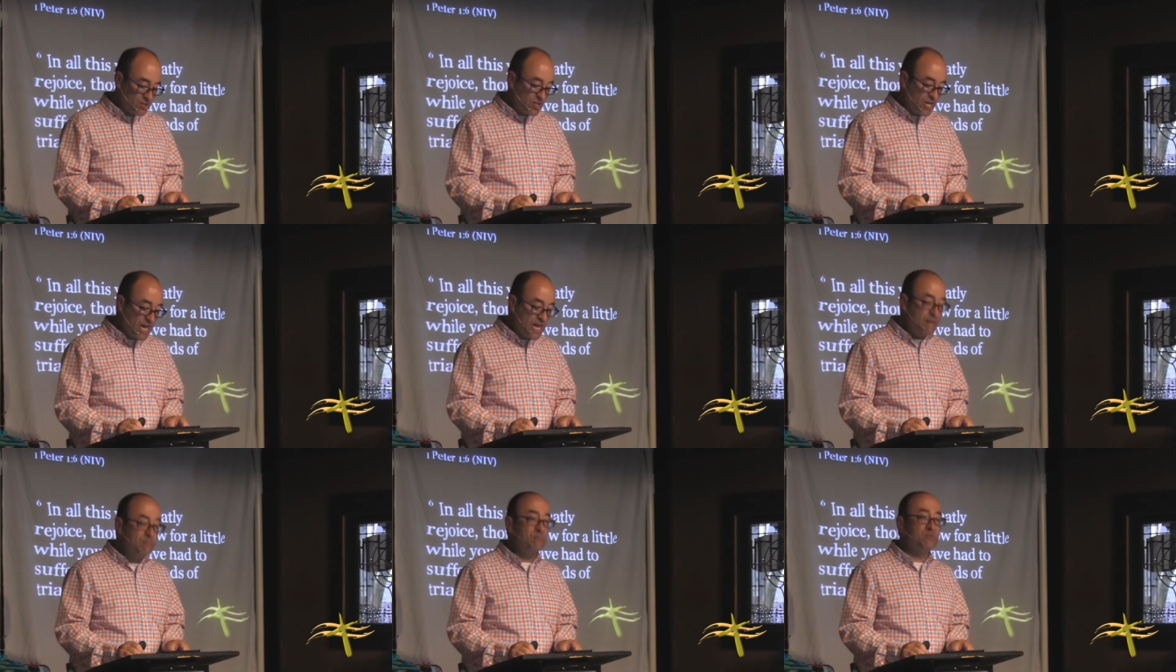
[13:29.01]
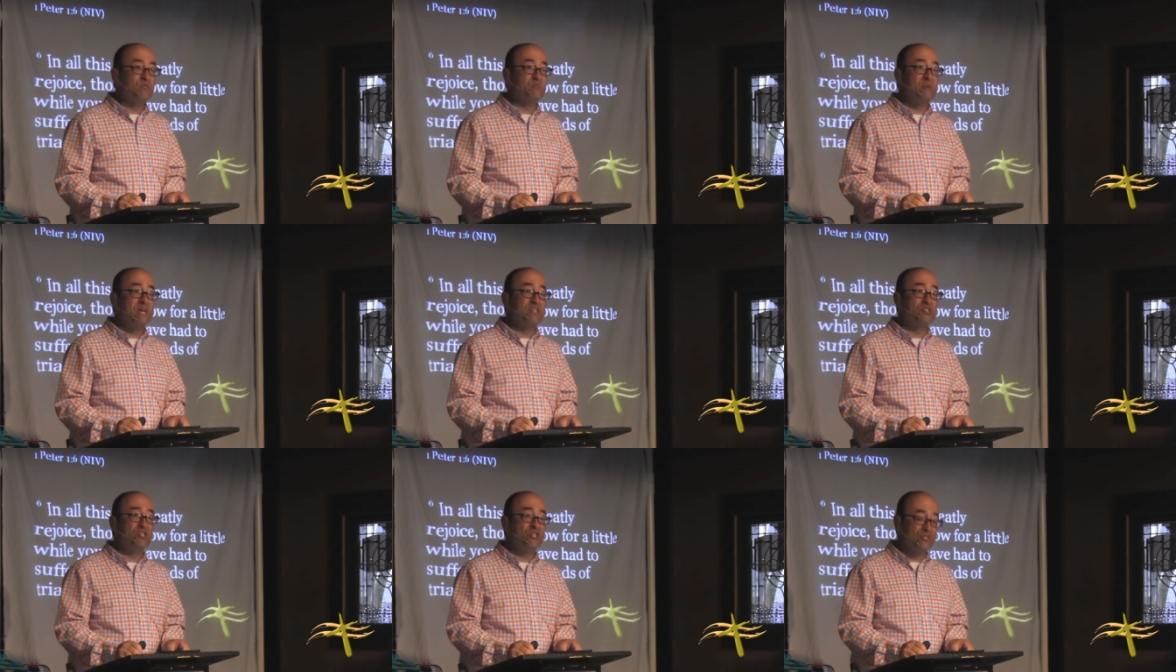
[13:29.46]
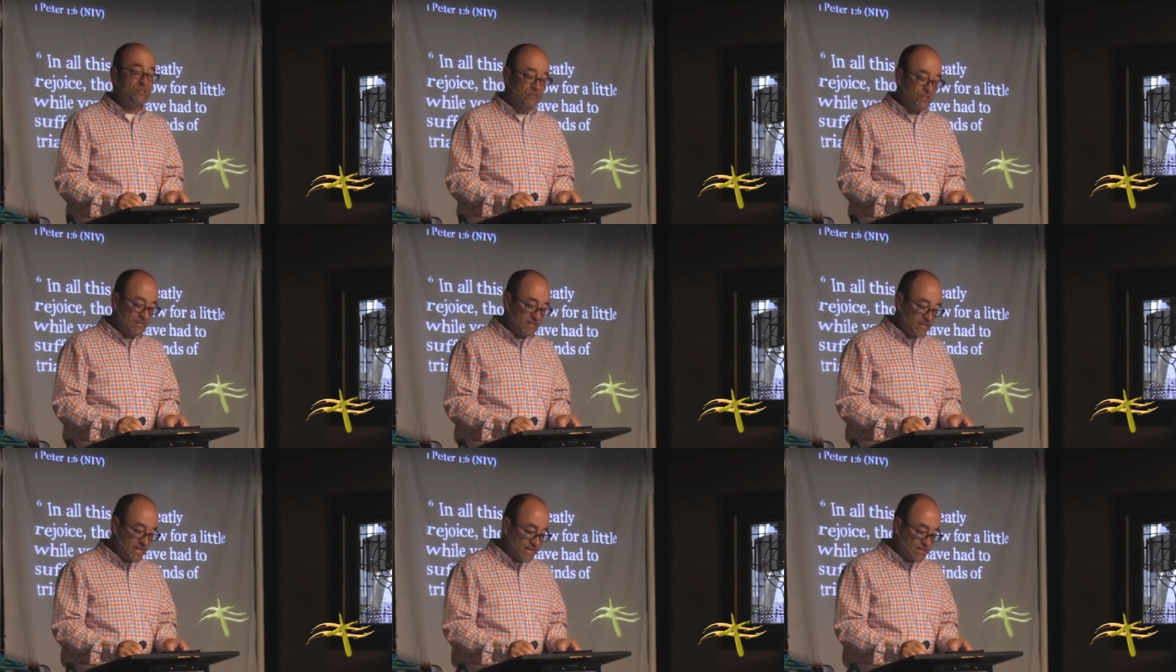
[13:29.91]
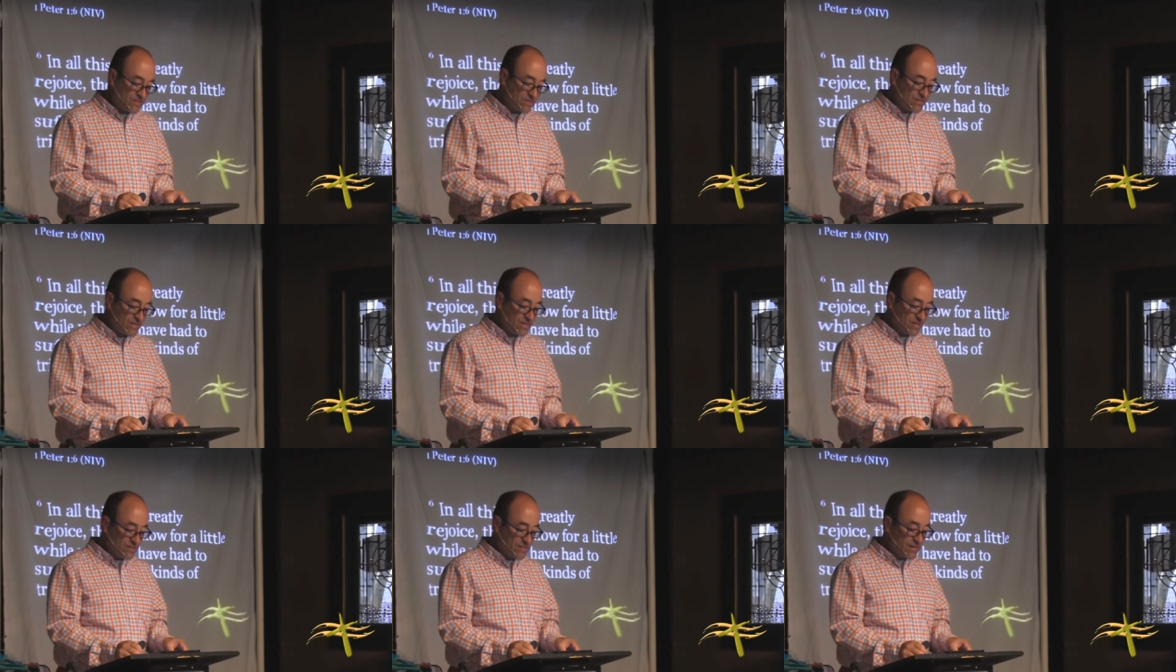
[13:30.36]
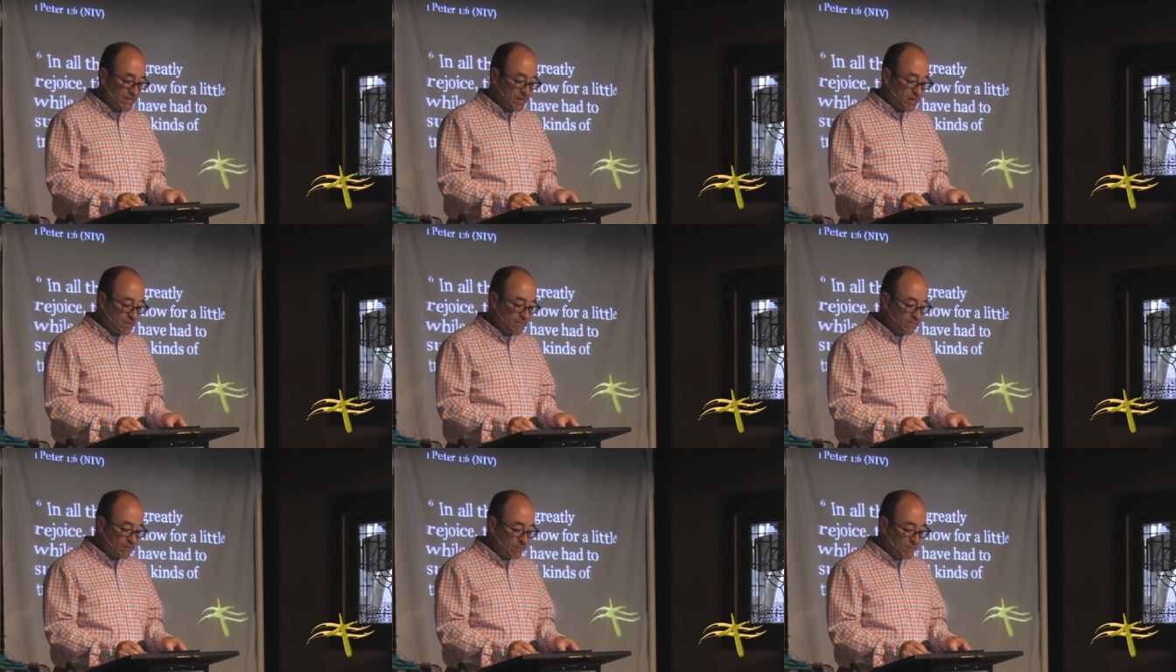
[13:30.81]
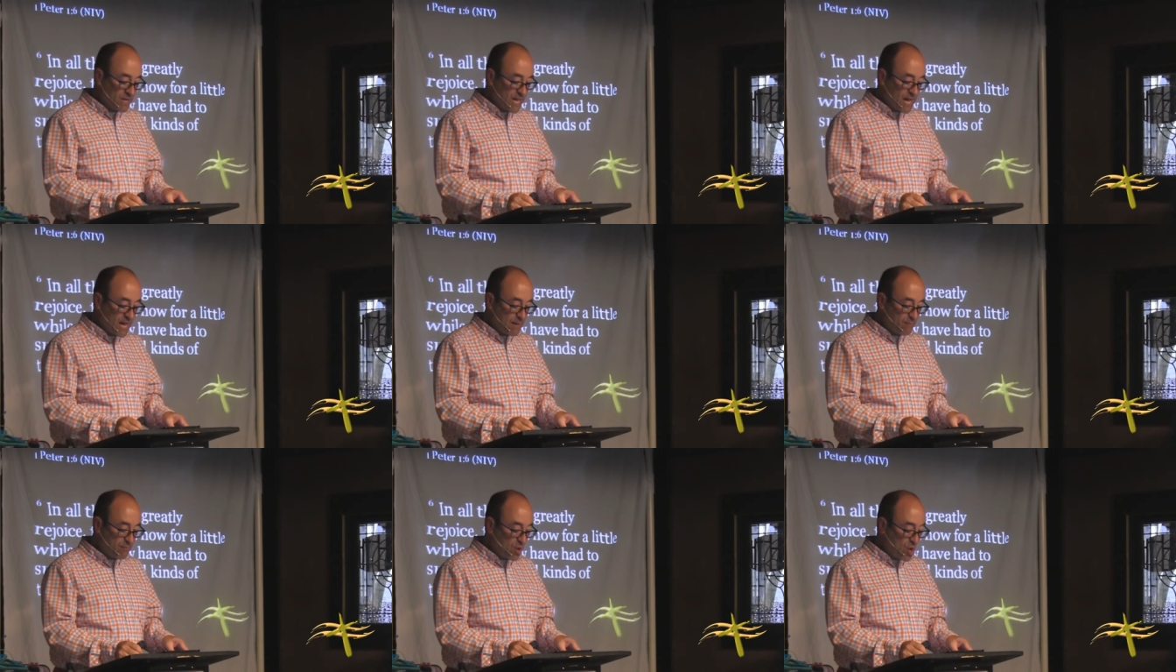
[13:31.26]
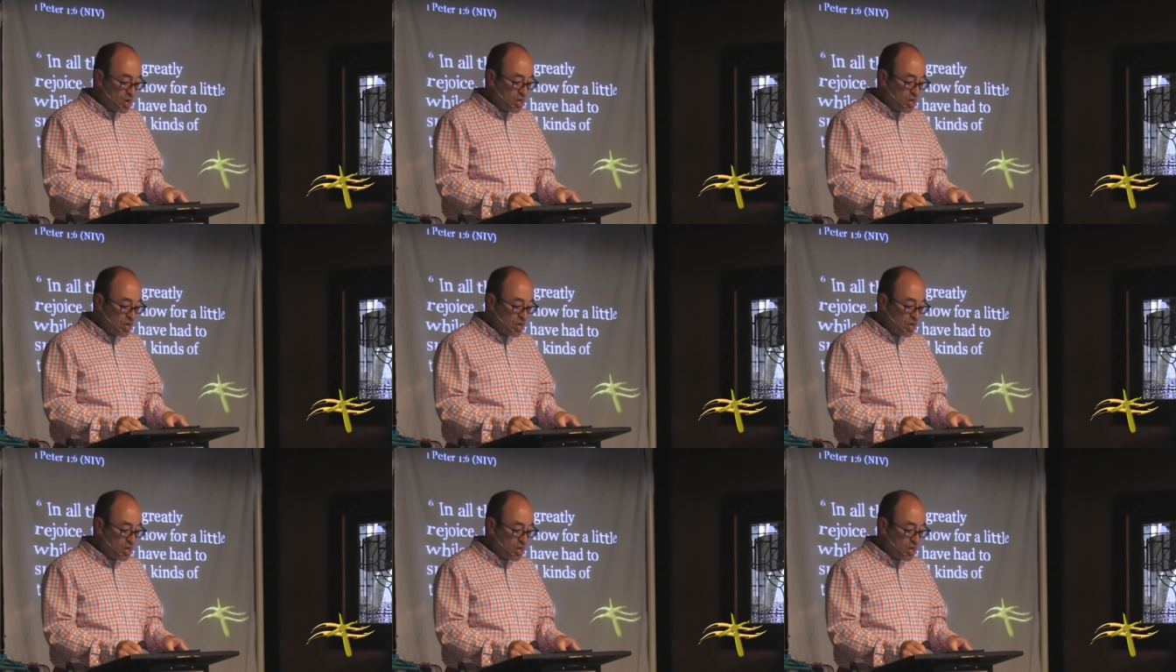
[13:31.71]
James mentions the testings that come from God.